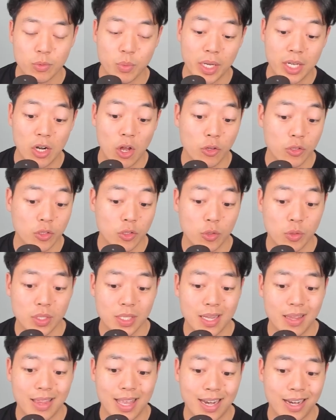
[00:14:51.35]
We can also use
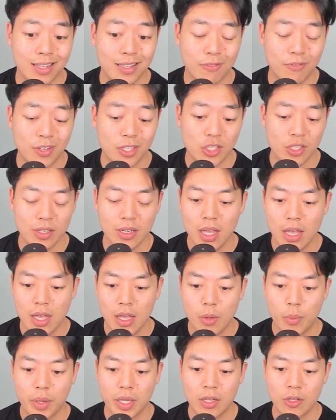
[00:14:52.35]
synthetic division.
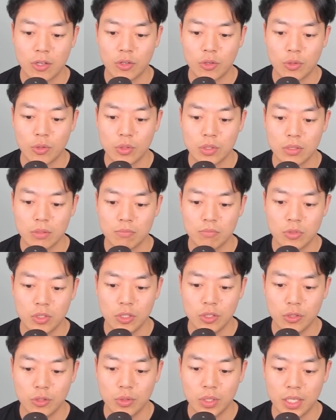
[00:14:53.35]
We can use
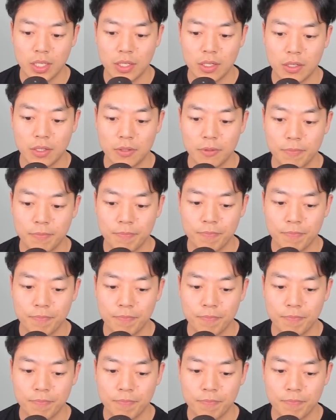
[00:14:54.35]
2 here.